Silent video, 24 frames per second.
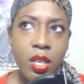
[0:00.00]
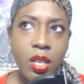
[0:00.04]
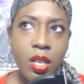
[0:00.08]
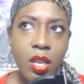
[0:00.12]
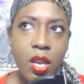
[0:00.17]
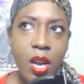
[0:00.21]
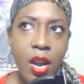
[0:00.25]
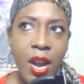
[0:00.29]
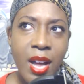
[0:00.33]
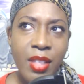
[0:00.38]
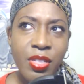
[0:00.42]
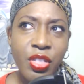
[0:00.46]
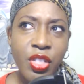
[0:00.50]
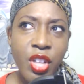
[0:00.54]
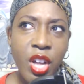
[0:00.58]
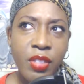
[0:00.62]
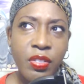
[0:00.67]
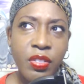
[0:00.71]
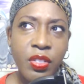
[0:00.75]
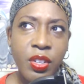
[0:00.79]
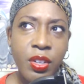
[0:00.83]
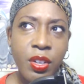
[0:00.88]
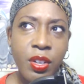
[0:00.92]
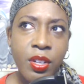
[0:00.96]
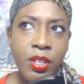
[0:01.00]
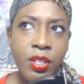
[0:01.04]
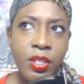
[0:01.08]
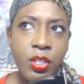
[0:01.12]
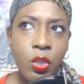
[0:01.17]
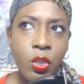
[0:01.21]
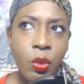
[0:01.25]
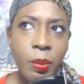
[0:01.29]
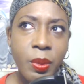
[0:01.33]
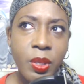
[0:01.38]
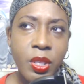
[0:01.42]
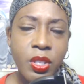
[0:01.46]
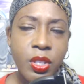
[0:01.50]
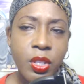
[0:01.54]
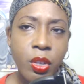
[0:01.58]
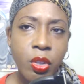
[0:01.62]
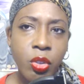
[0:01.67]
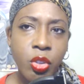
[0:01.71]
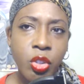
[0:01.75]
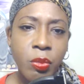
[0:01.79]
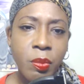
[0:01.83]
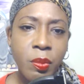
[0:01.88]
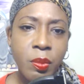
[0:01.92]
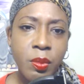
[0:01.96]
I thought the super
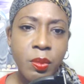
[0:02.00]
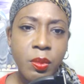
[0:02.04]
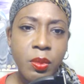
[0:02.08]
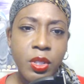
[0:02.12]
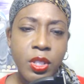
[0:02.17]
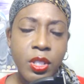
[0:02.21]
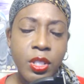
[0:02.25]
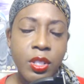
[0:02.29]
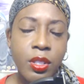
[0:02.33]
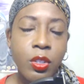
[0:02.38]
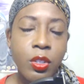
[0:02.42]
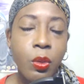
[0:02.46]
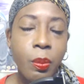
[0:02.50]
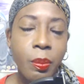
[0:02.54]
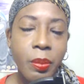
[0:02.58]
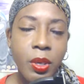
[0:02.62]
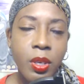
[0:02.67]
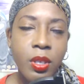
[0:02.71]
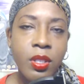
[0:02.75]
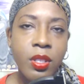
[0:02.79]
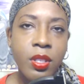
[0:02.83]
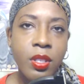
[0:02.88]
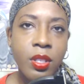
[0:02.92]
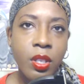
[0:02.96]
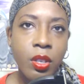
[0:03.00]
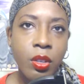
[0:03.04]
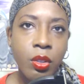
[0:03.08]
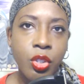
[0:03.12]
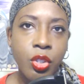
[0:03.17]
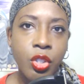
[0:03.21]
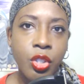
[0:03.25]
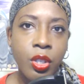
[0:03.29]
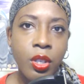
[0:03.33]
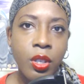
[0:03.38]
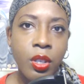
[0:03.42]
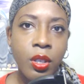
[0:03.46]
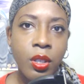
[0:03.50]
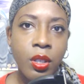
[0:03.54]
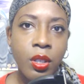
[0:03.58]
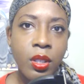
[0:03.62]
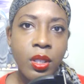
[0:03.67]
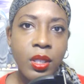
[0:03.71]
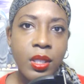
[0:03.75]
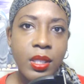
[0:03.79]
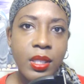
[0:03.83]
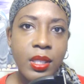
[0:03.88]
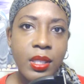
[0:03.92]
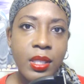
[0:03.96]
soldier
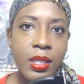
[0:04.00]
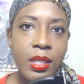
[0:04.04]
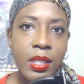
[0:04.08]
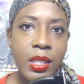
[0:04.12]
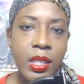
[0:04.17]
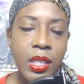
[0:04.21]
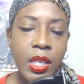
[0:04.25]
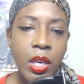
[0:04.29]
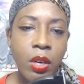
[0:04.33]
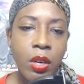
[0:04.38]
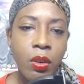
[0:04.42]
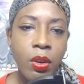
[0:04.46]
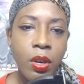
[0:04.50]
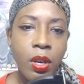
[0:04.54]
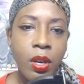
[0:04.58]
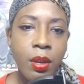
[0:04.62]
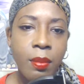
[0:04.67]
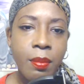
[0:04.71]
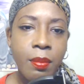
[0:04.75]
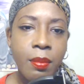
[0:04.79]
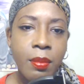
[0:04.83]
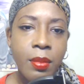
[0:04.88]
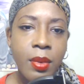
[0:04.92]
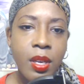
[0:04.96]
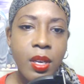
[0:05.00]
serum